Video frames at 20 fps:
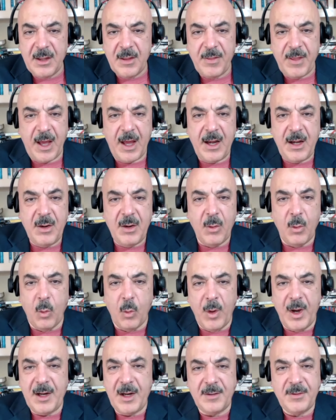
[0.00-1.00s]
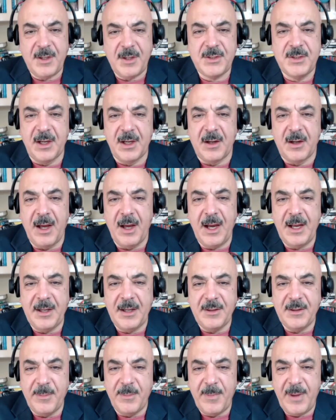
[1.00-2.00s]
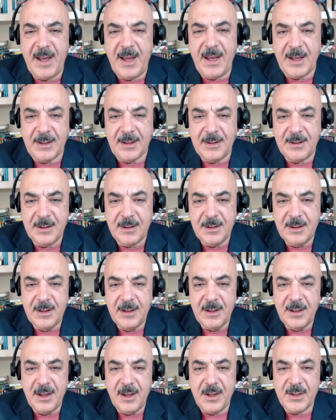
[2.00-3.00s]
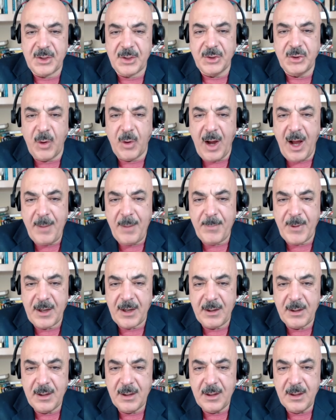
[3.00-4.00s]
then where this decline in demand is going to happen